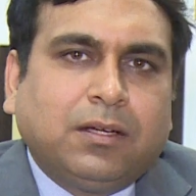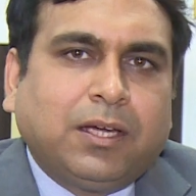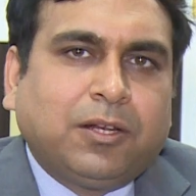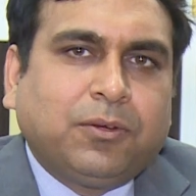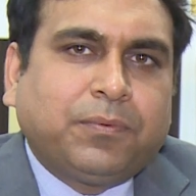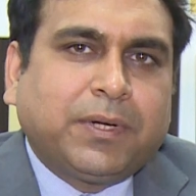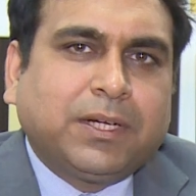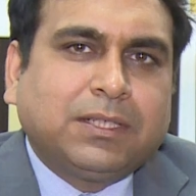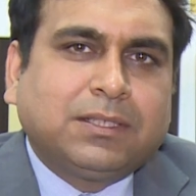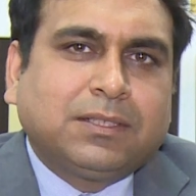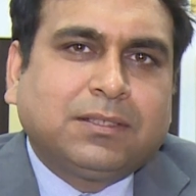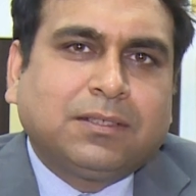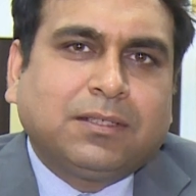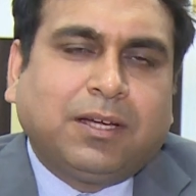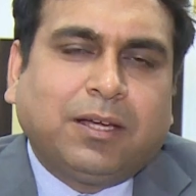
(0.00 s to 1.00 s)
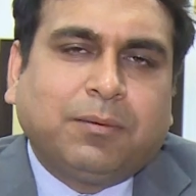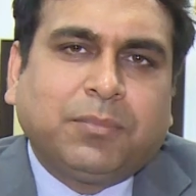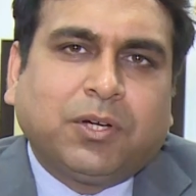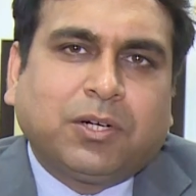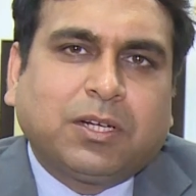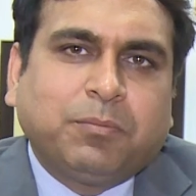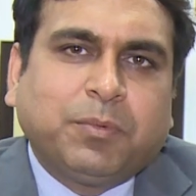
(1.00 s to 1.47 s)
Hello friends, I am
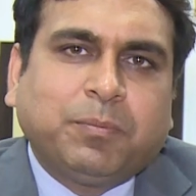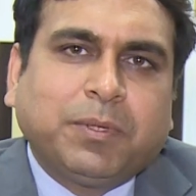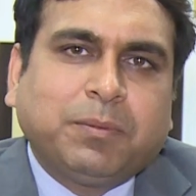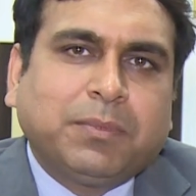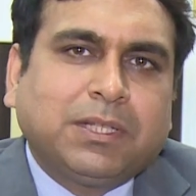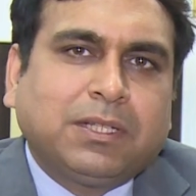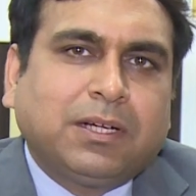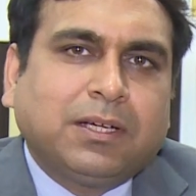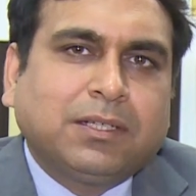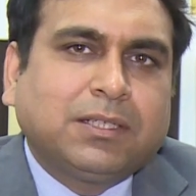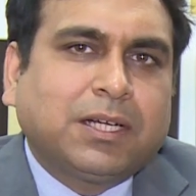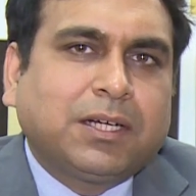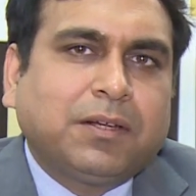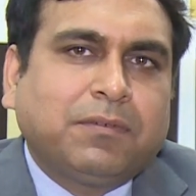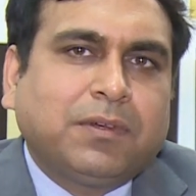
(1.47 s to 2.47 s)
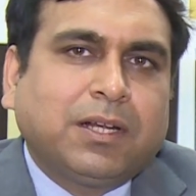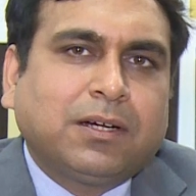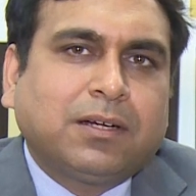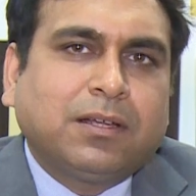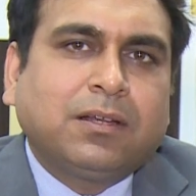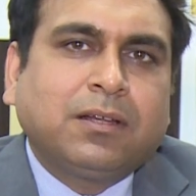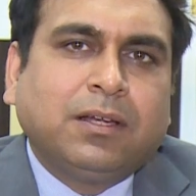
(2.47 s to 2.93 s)
Dr. Bipin Batra, Executive
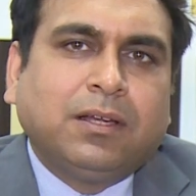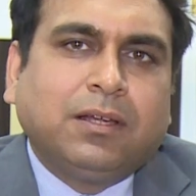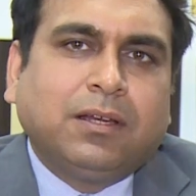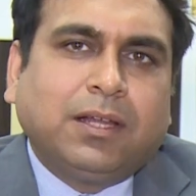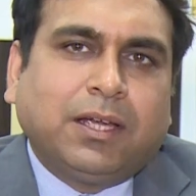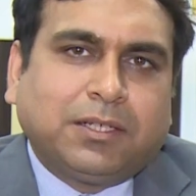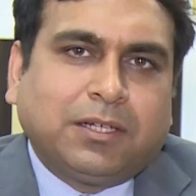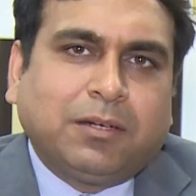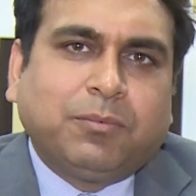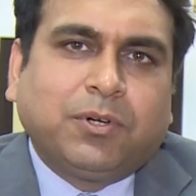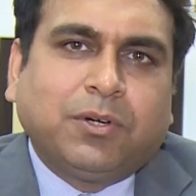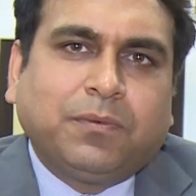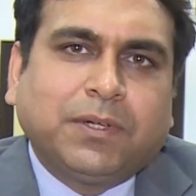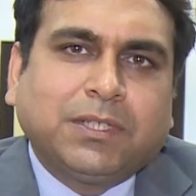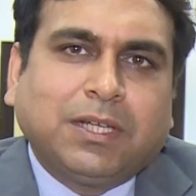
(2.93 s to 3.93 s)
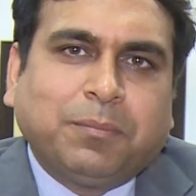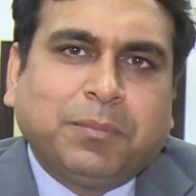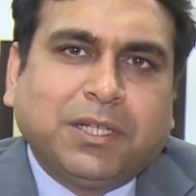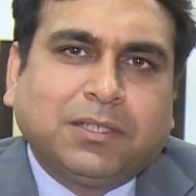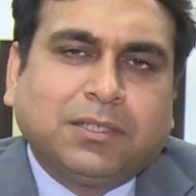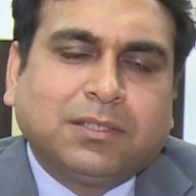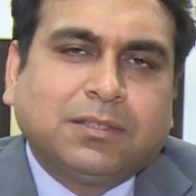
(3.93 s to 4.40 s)
Director, National Board of
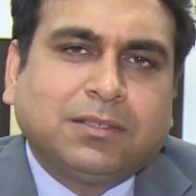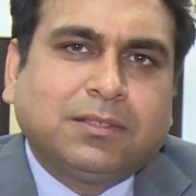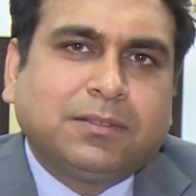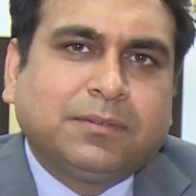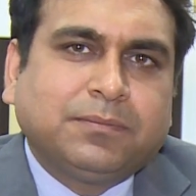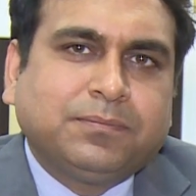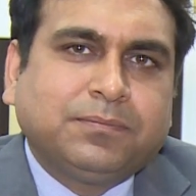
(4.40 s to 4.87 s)
Examinations.